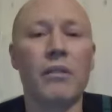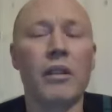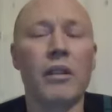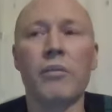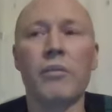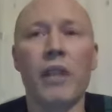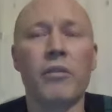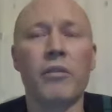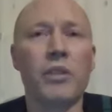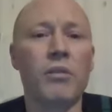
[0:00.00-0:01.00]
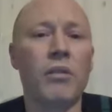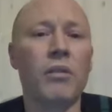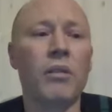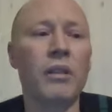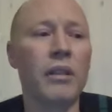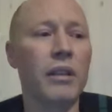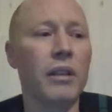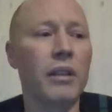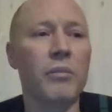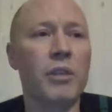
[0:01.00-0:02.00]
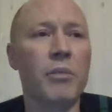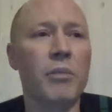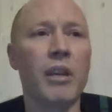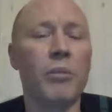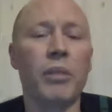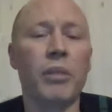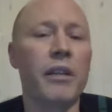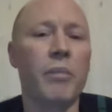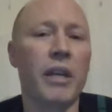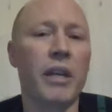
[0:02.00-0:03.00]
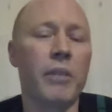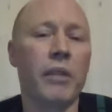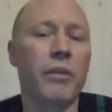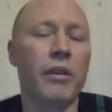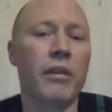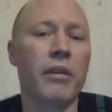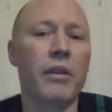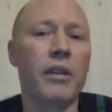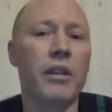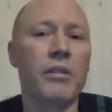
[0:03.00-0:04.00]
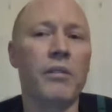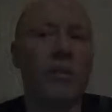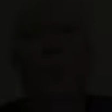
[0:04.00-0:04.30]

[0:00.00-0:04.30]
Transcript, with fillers: You know, you have to be strong. Um, to be able to play the back-to-back cricket that you need to.